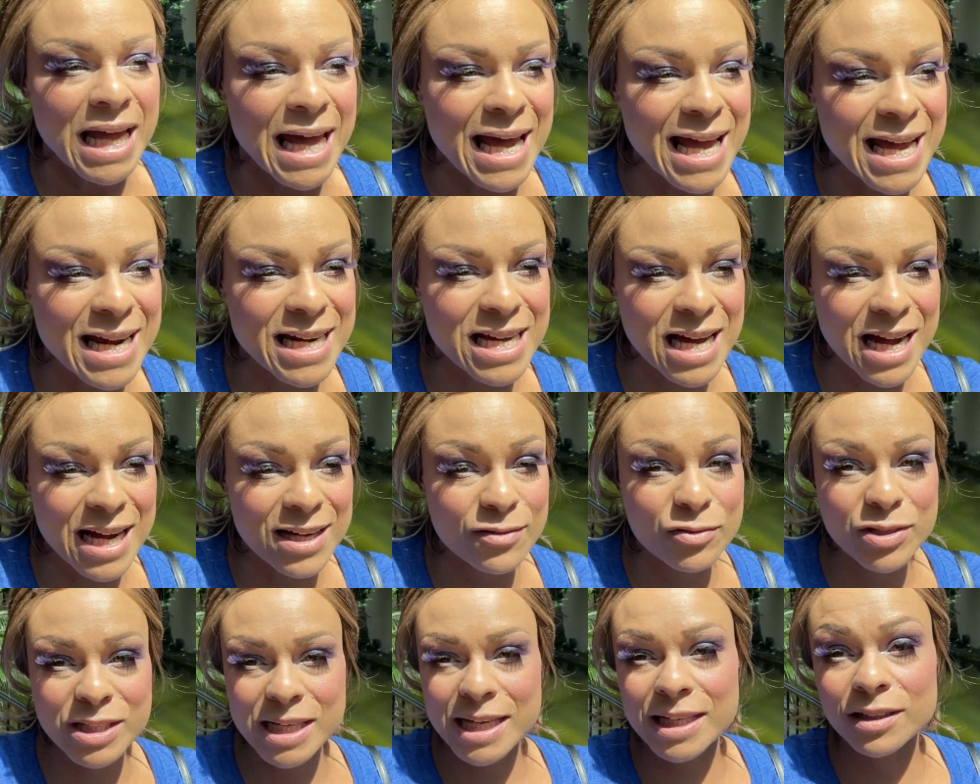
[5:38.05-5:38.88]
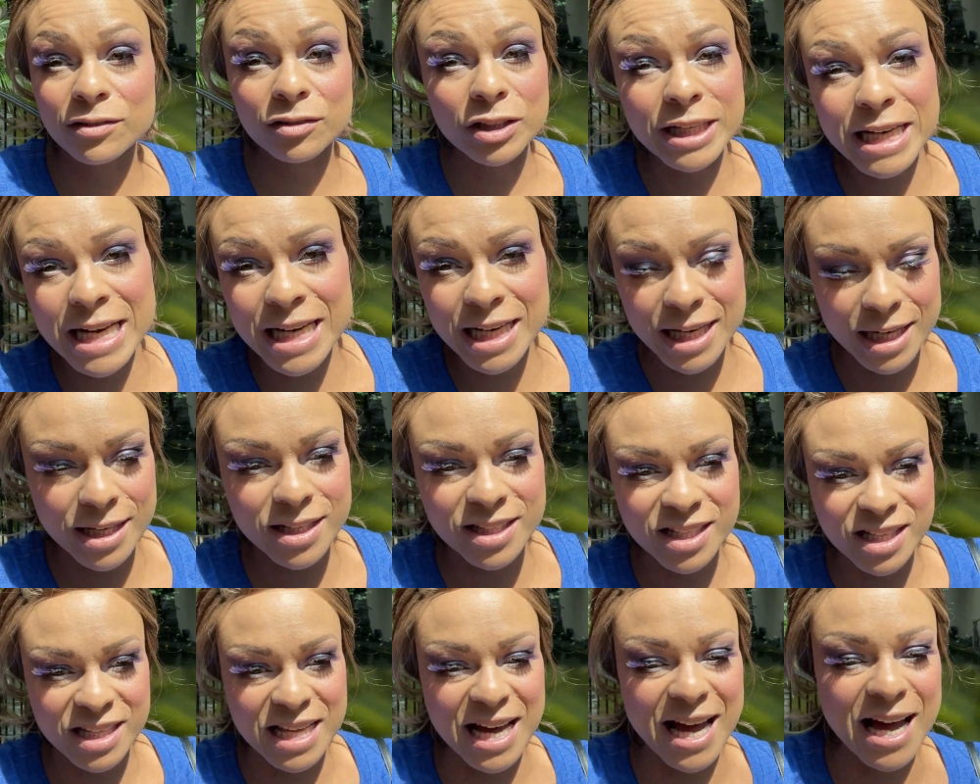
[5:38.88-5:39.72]
And I would say lean
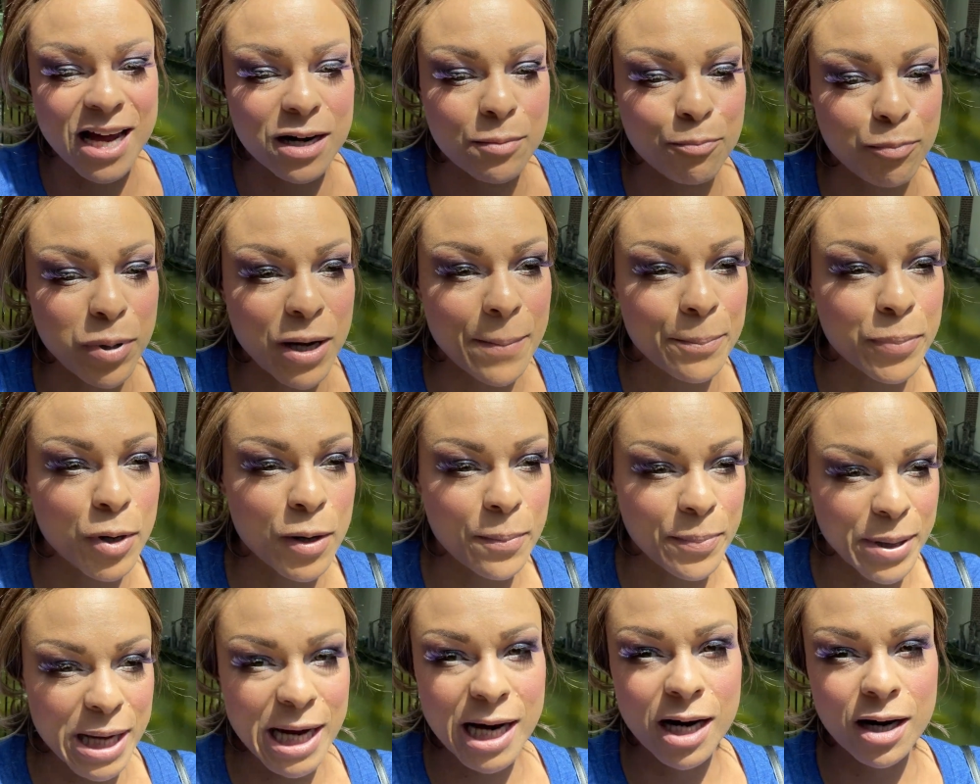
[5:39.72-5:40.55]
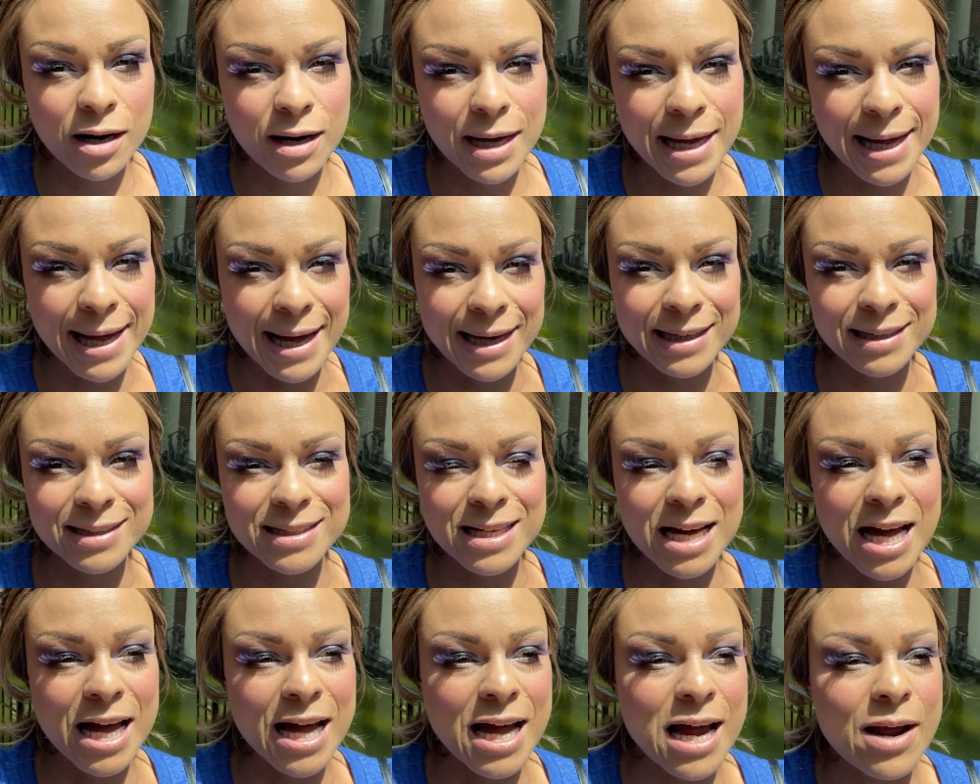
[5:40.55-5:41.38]
into that, but prepare ahead of
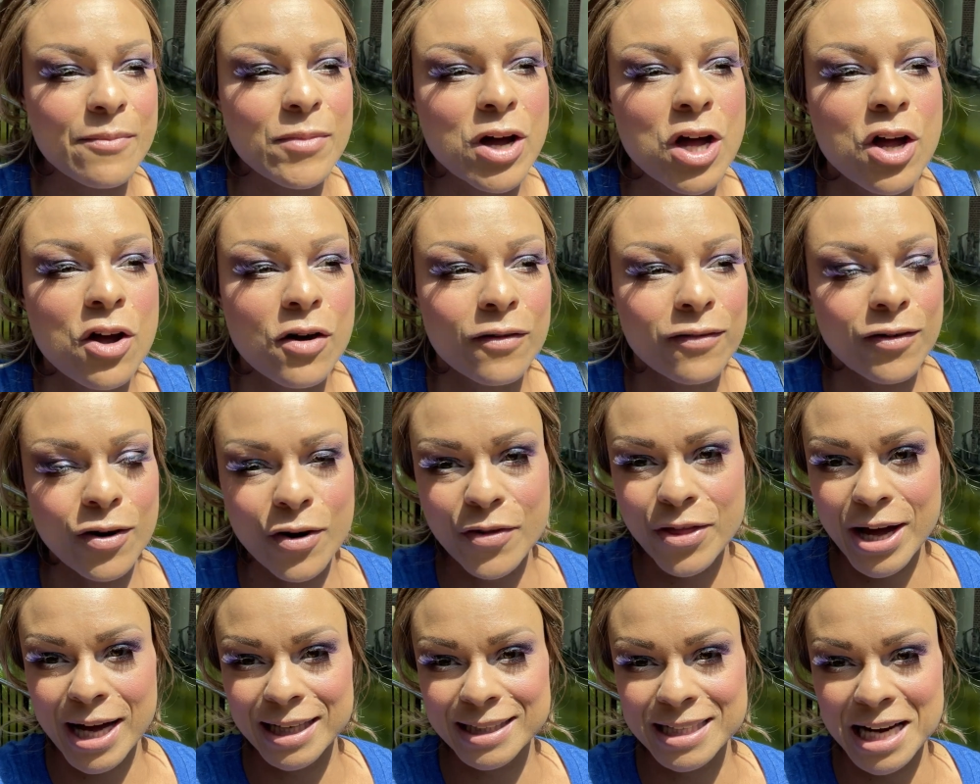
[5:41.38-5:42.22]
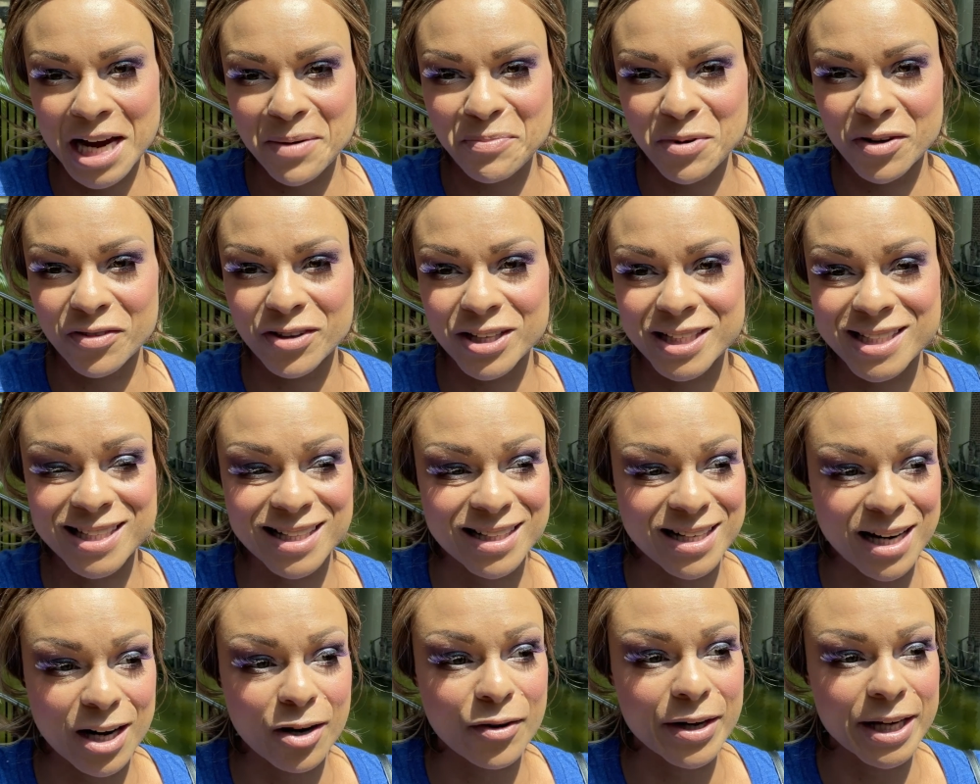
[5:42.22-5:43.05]
time for that type of a
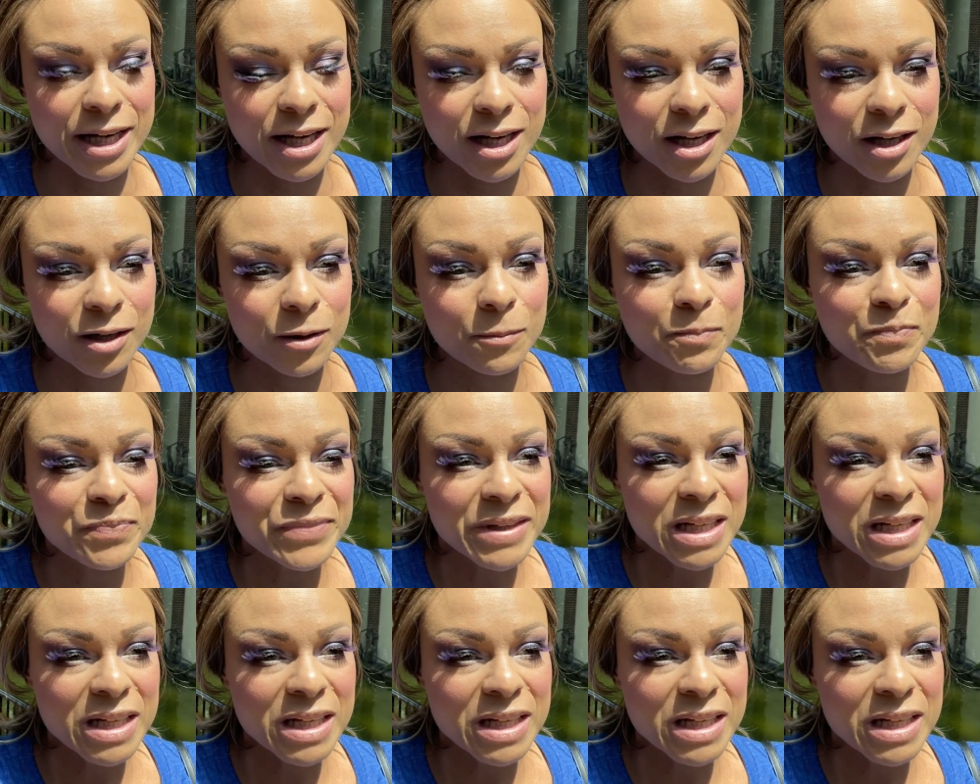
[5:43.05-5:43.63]
scenario.